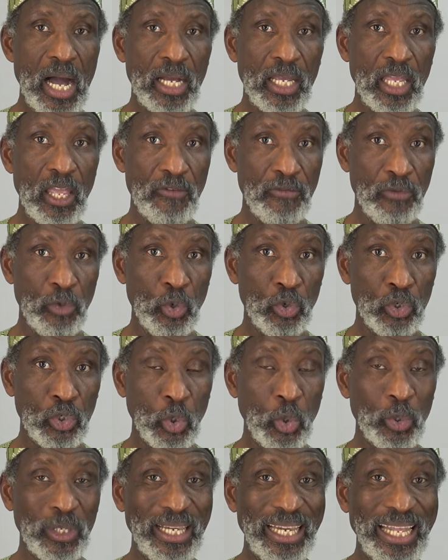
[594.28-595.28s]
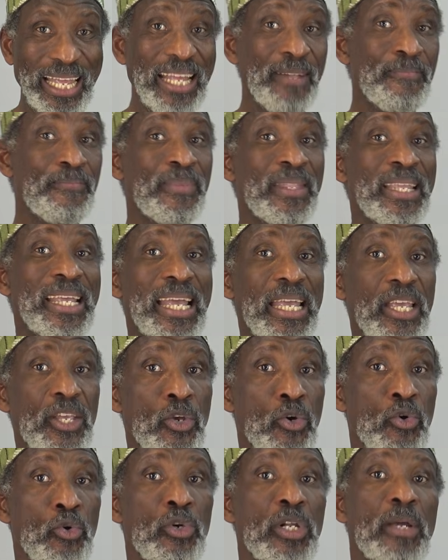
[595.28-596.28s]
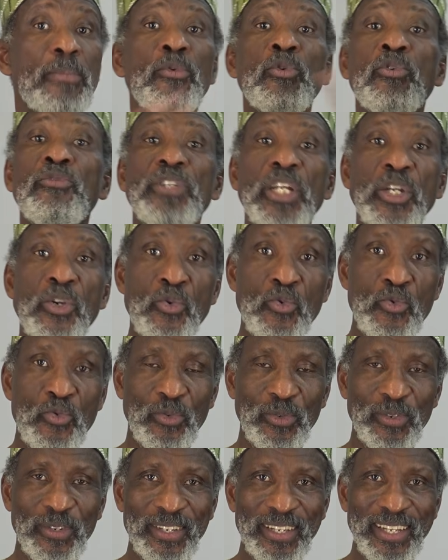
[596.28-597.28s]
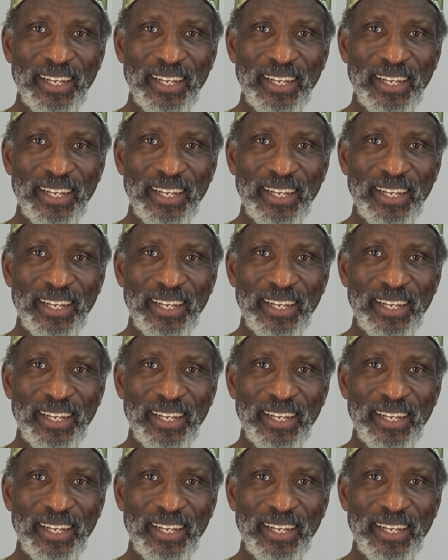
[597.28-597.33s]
give you shortly, you remove the noun